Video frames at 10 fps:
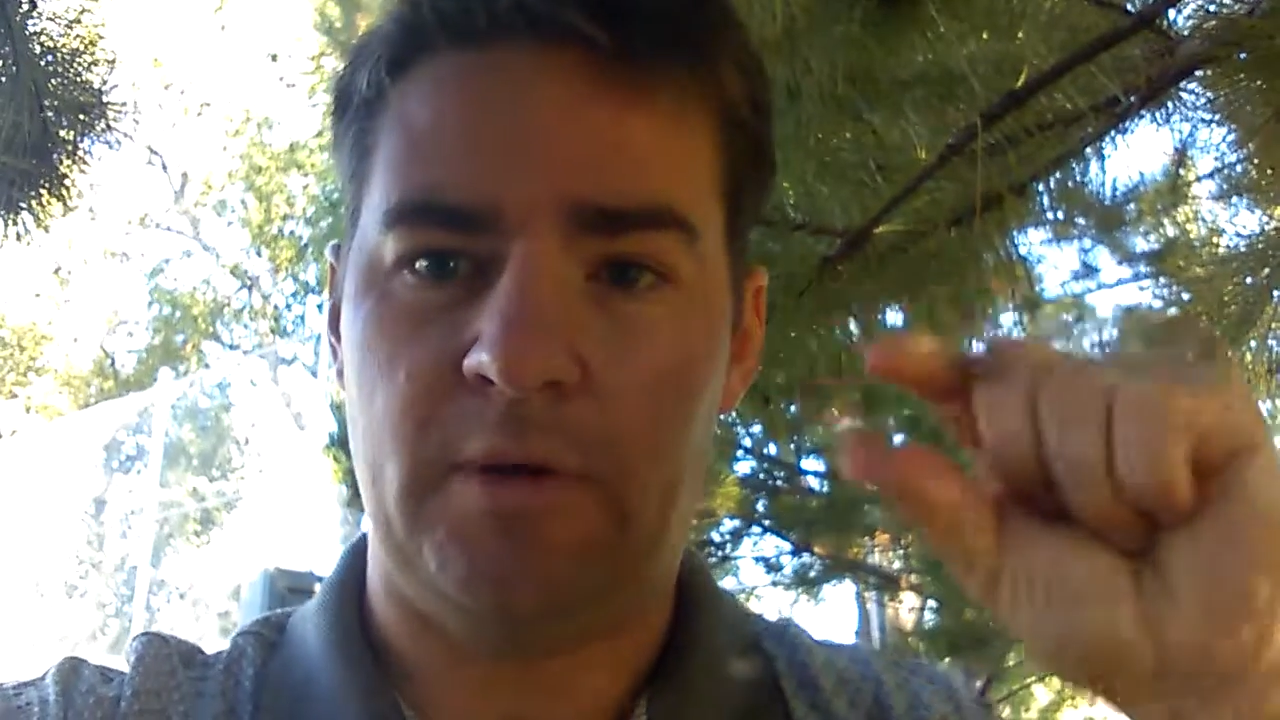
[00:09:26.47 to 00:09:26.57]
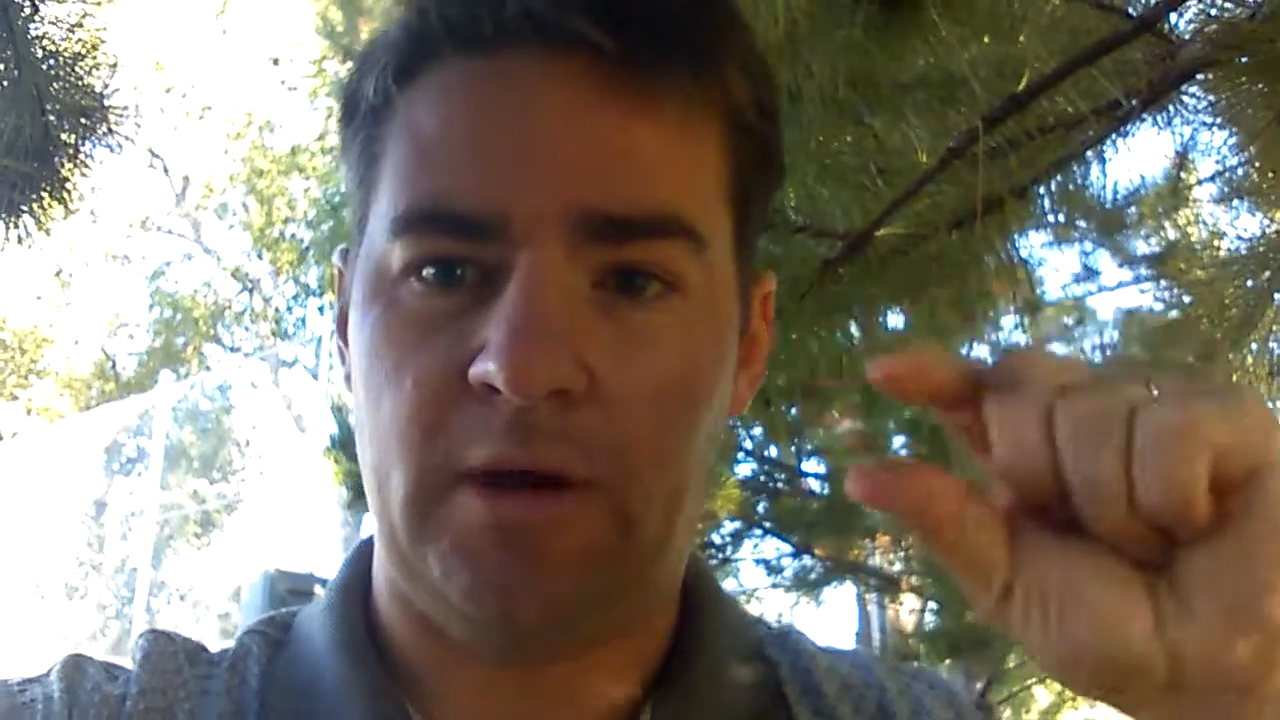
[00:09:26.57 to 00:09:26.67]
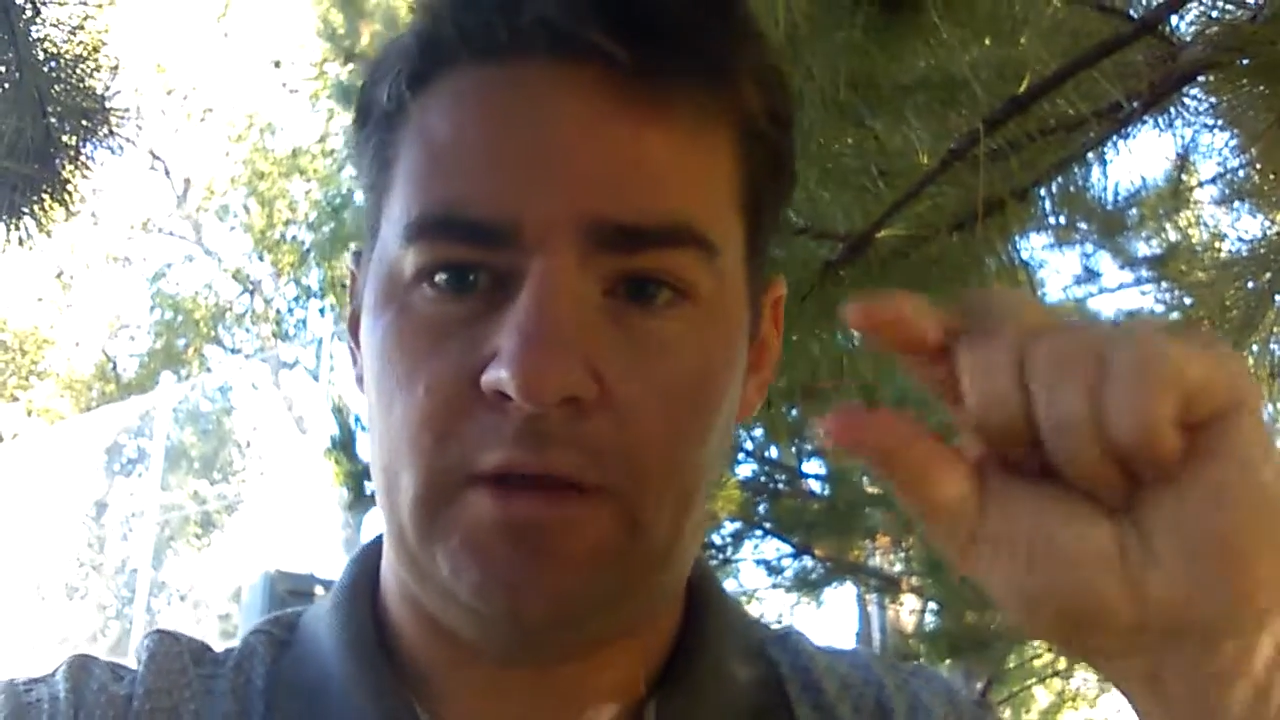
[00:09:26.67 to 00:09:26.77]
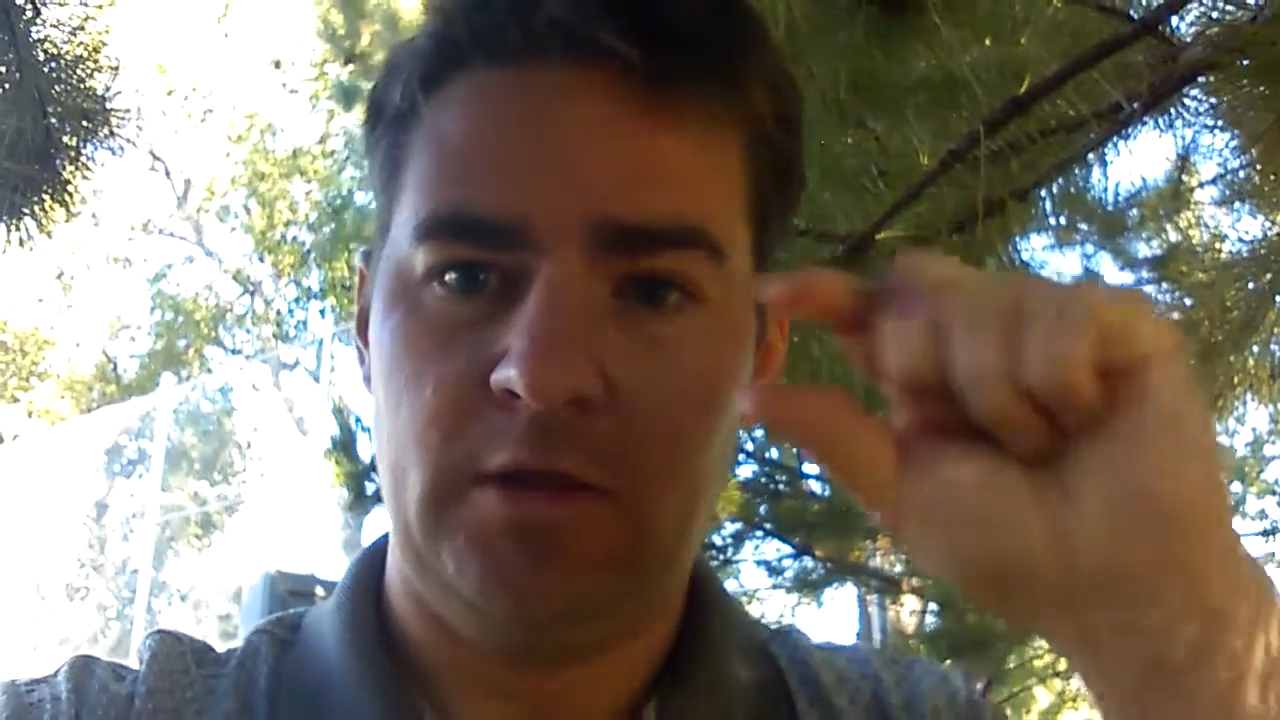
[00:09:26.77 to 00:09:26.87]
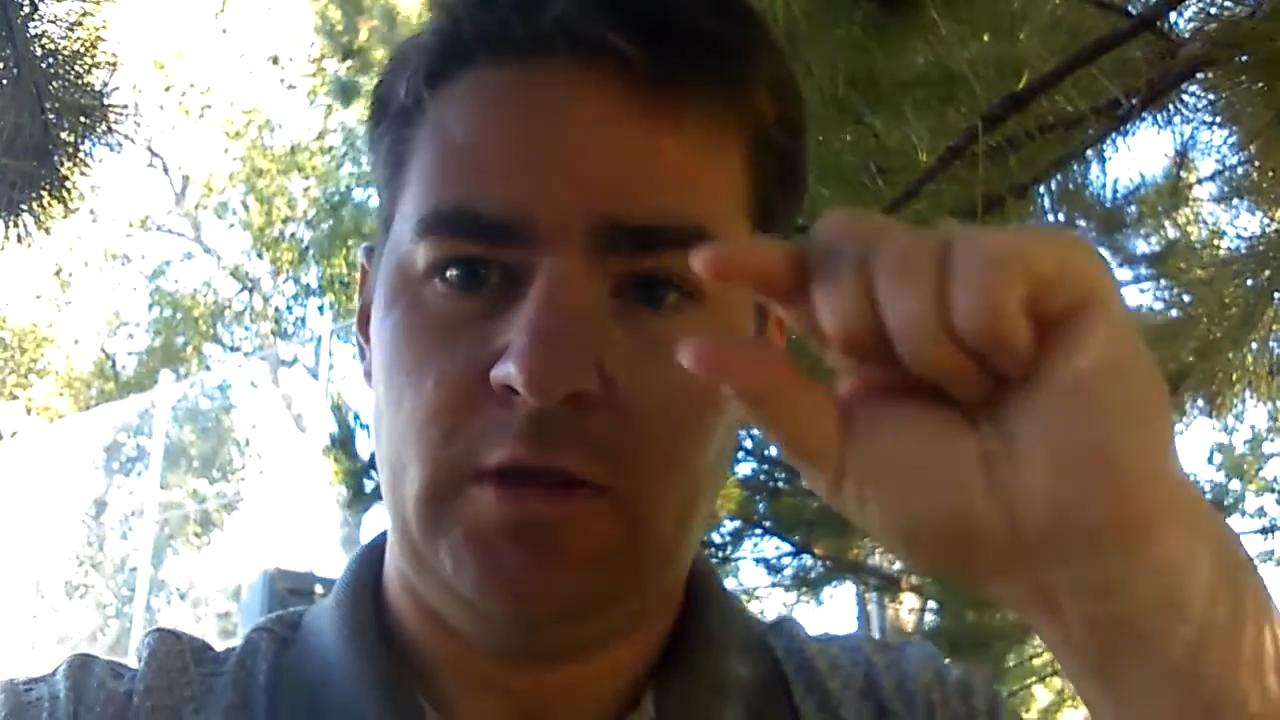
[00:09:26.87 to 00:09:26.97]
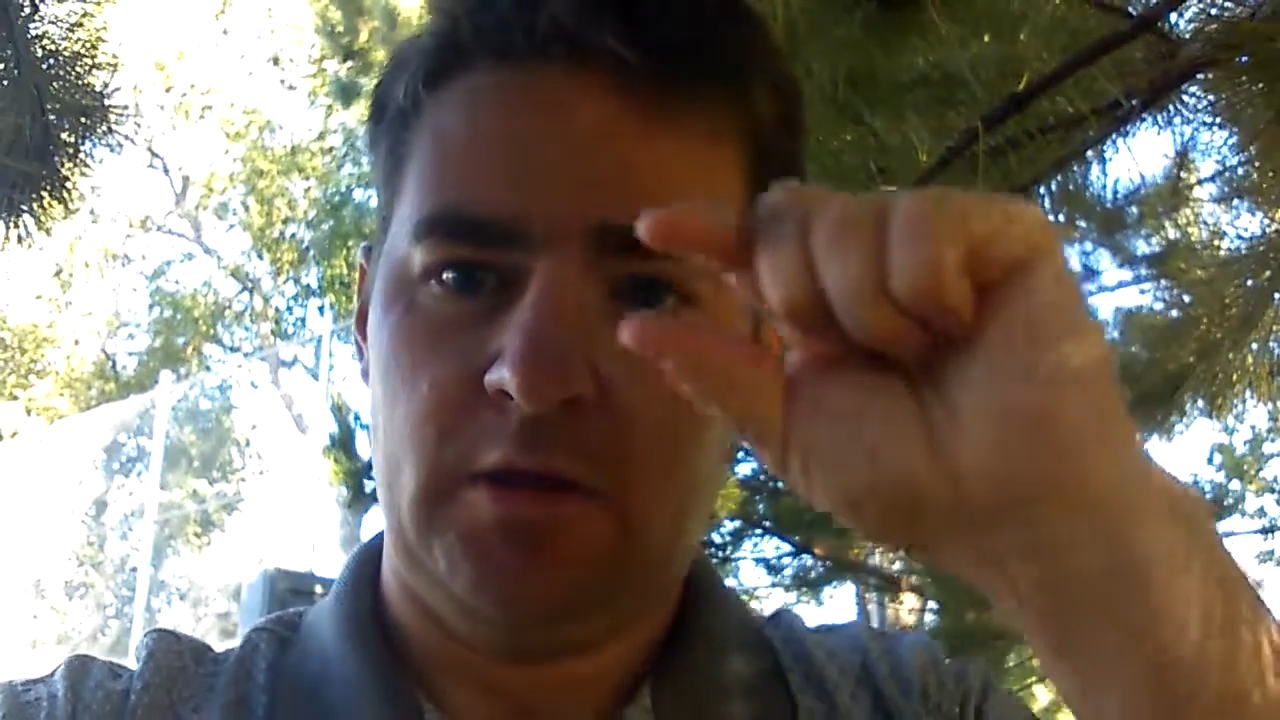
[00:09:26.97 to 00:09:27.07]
by